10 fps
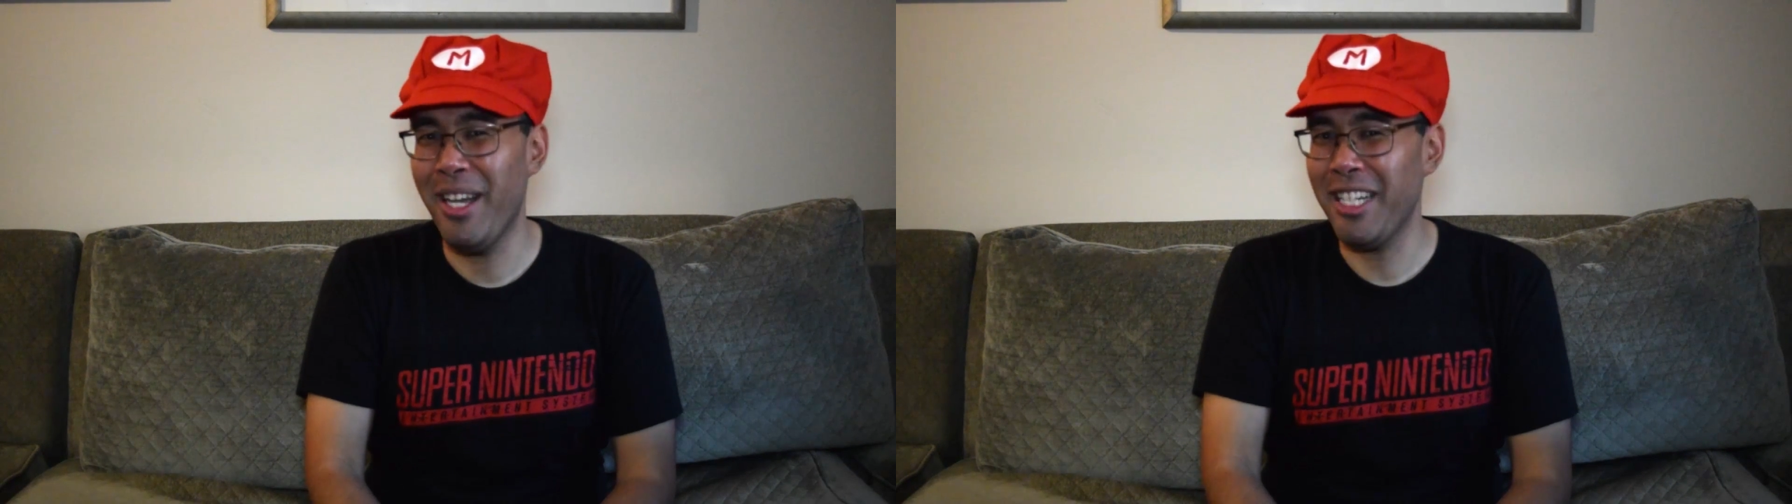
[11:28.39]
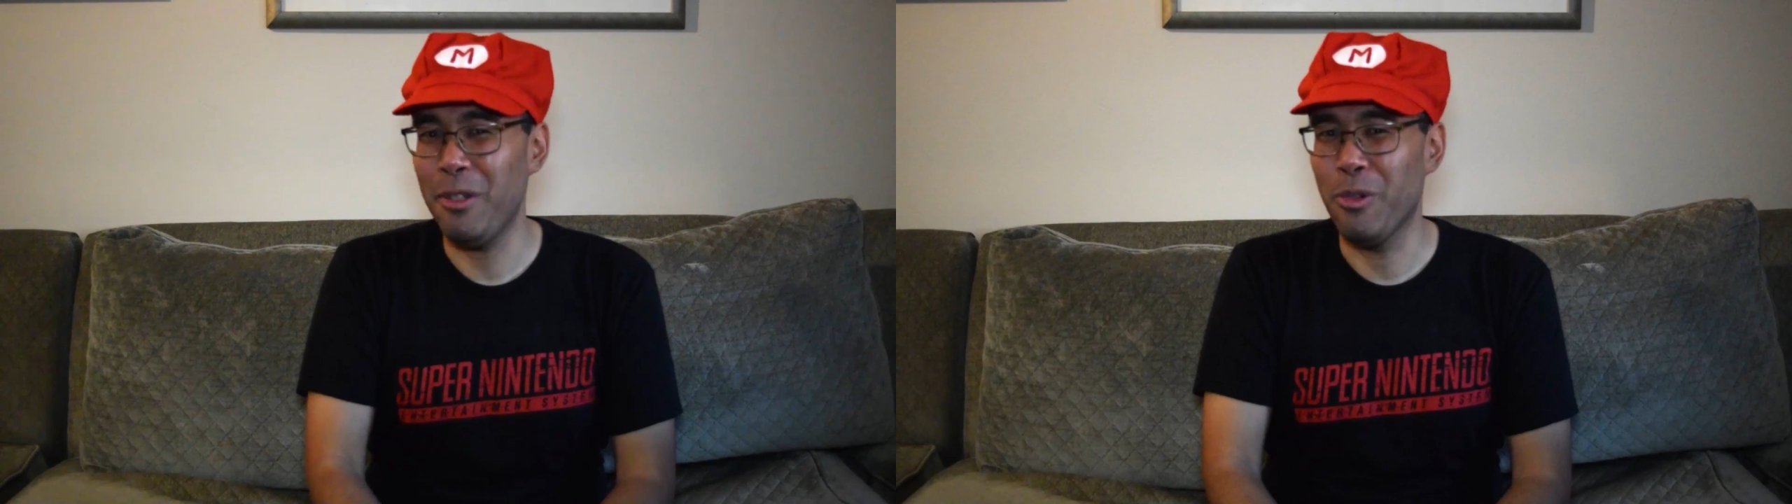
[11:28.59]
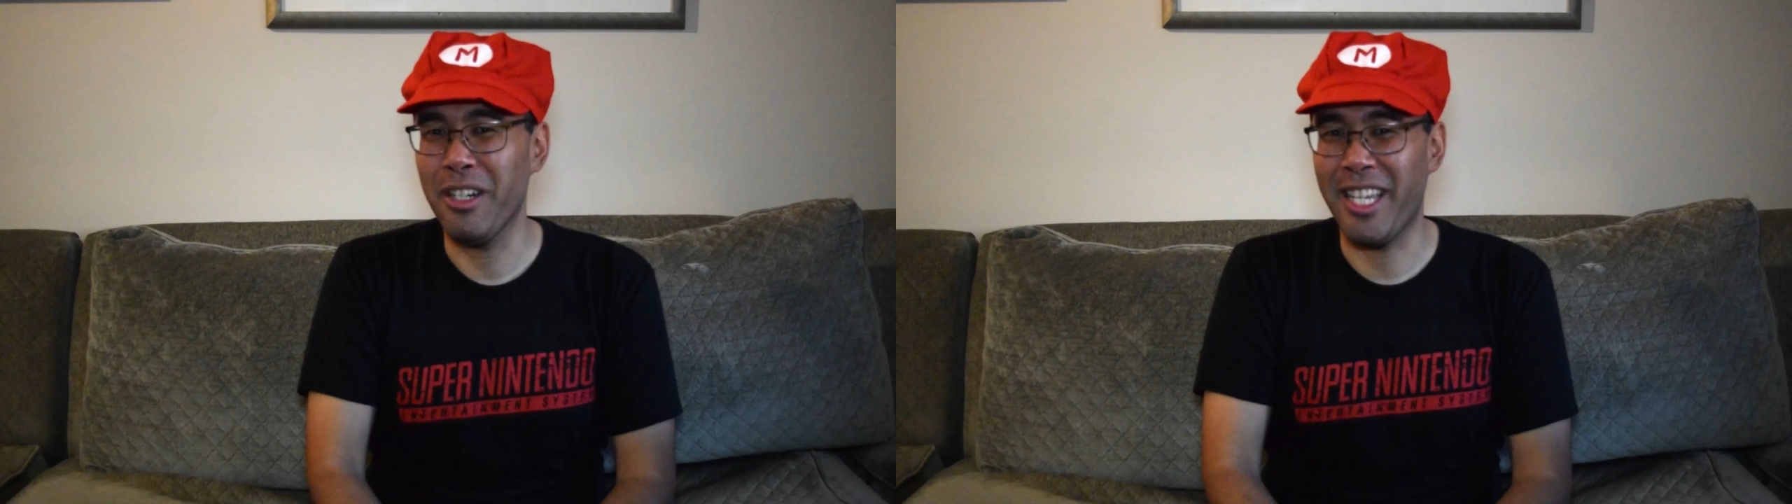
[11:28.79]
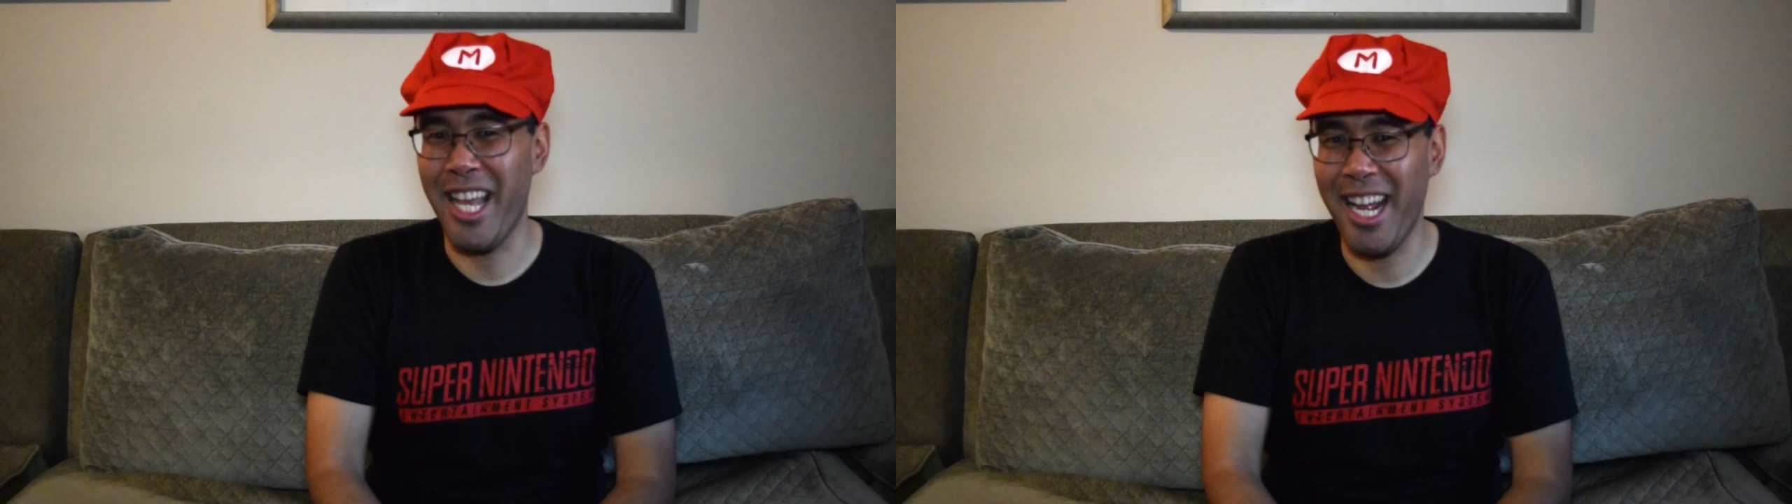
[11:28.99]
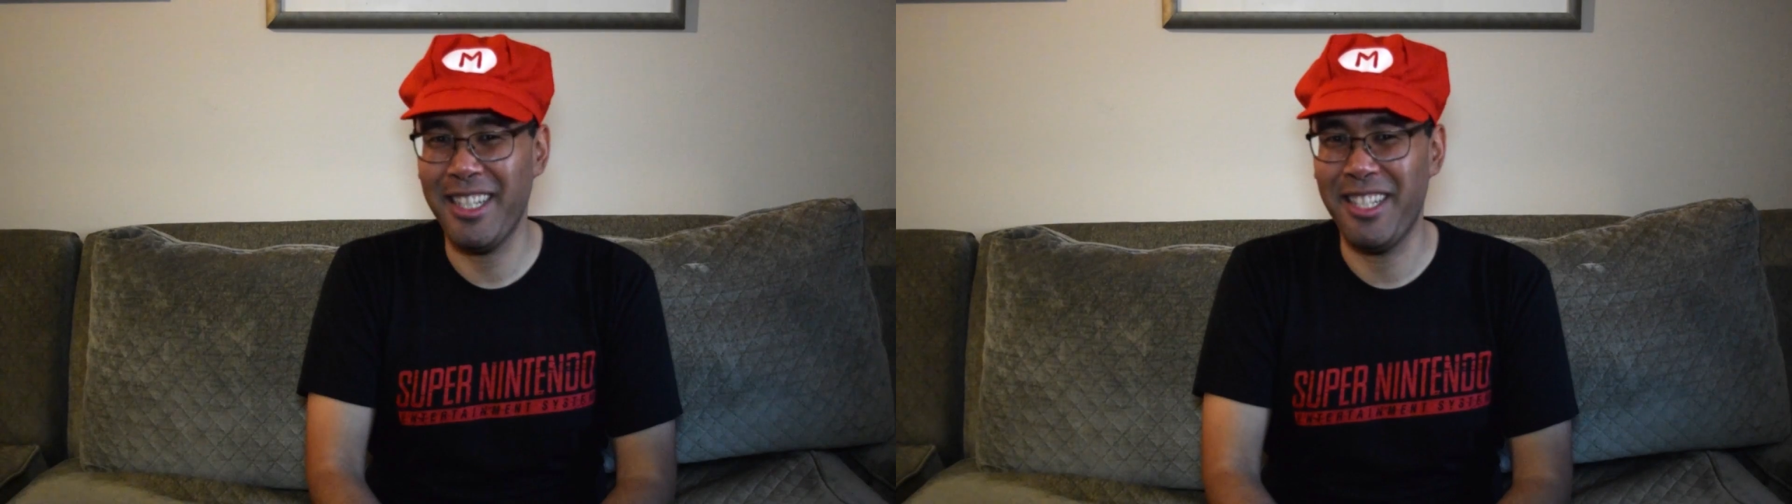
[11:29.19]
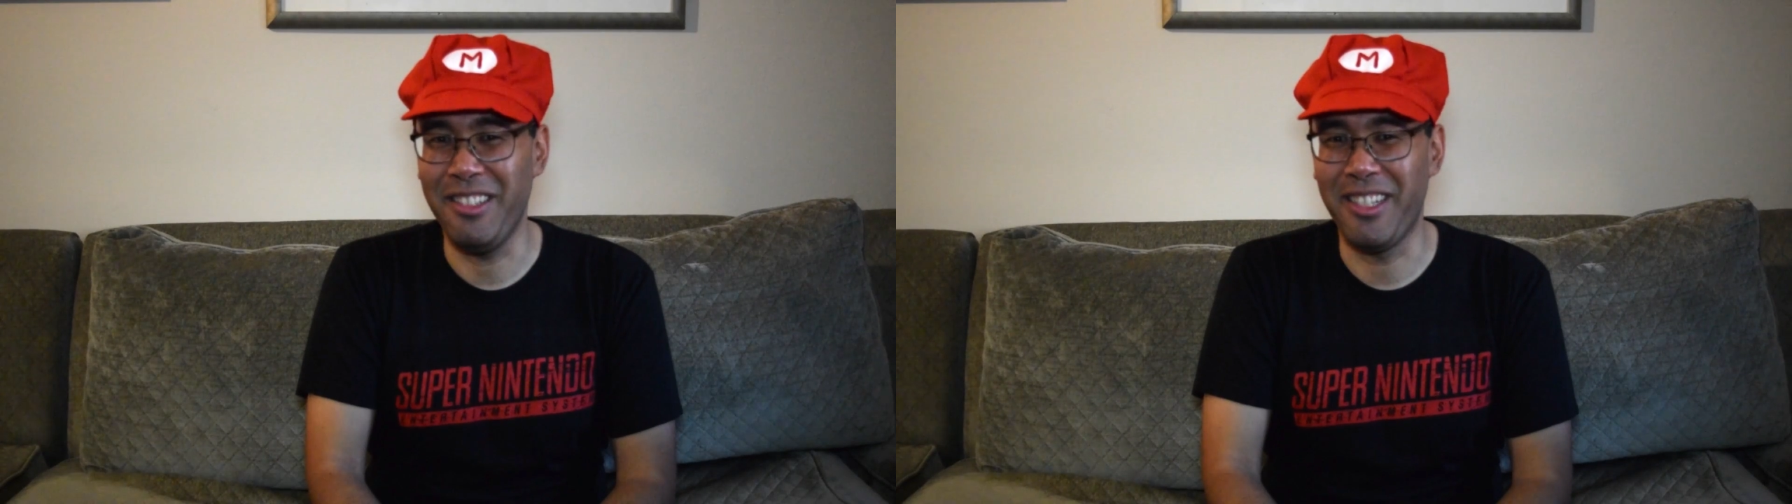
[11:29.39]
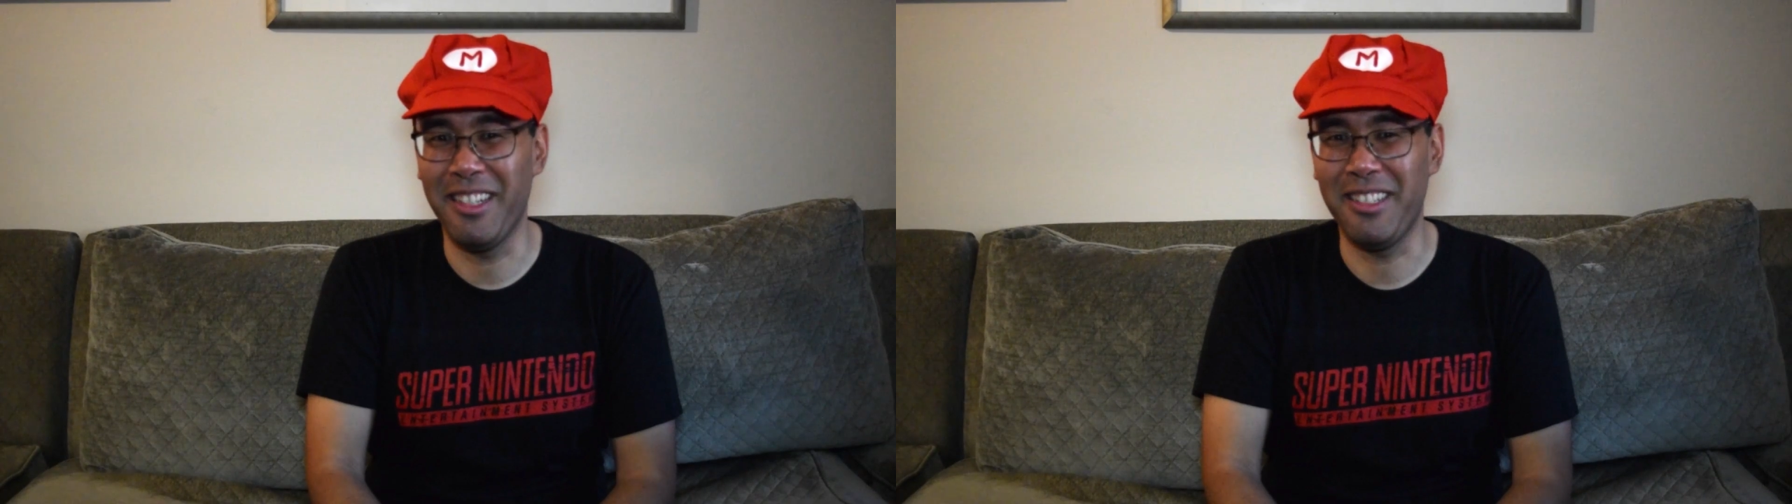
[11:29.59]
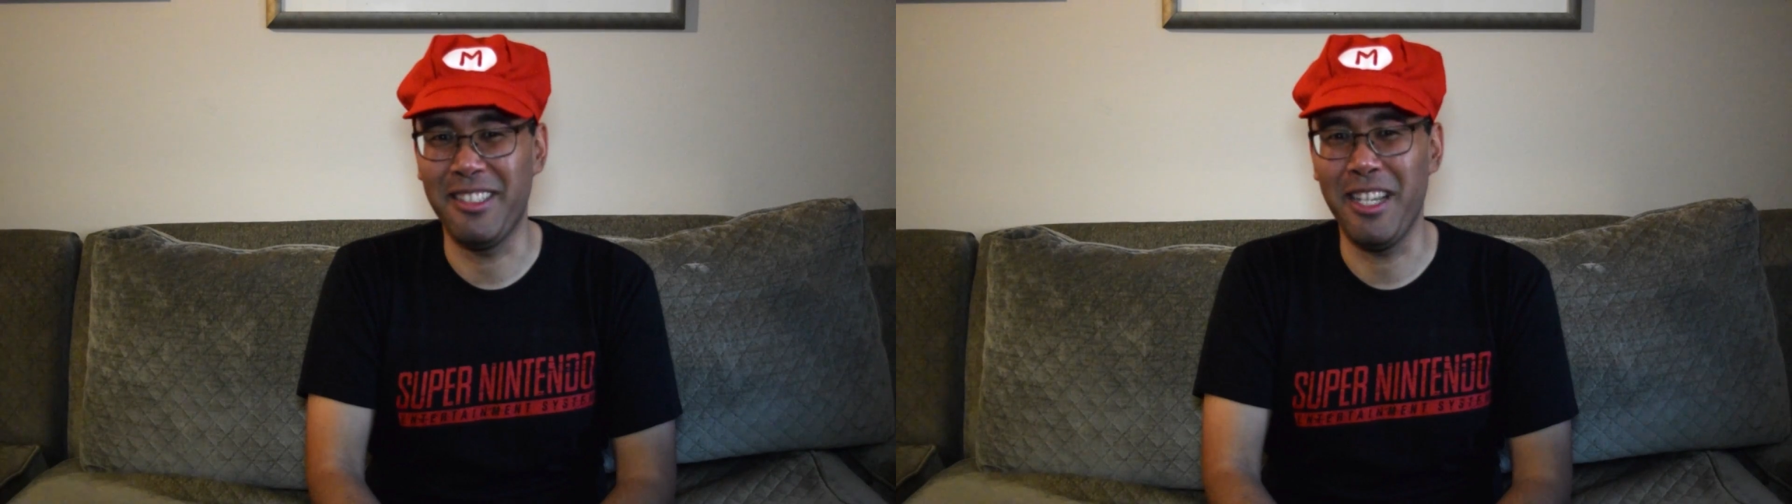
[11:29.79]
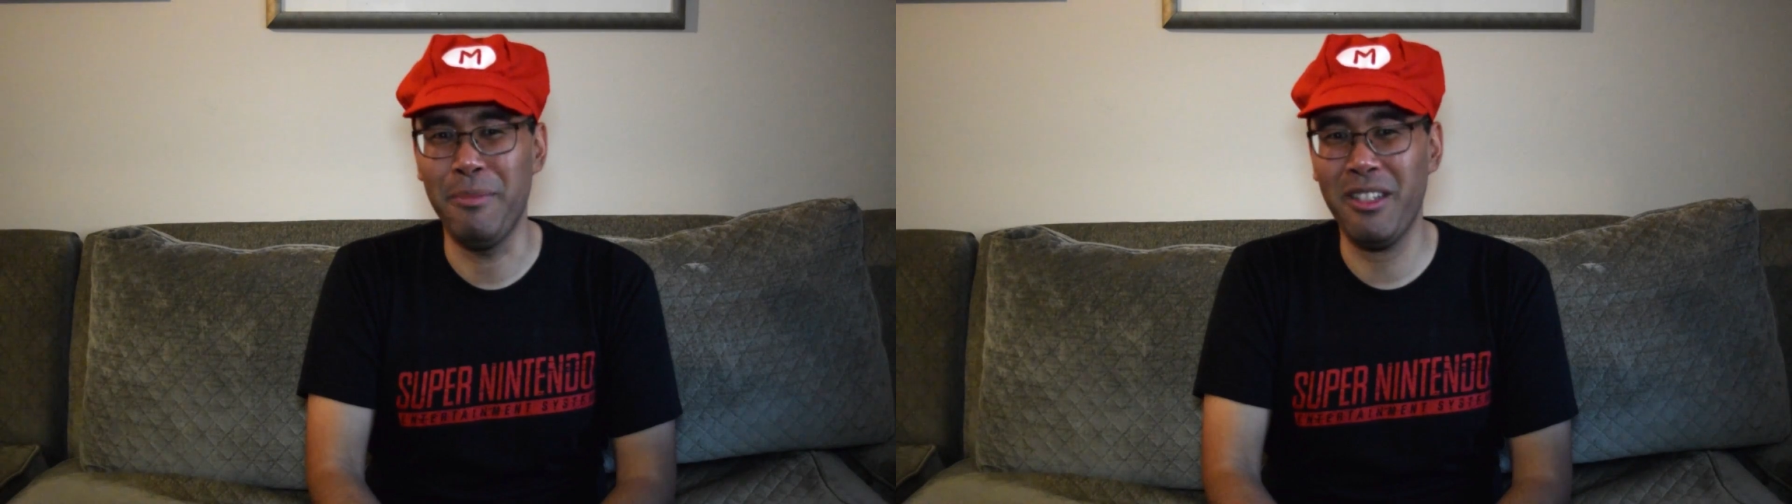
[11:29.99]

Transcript: Actually, where can't you get this game?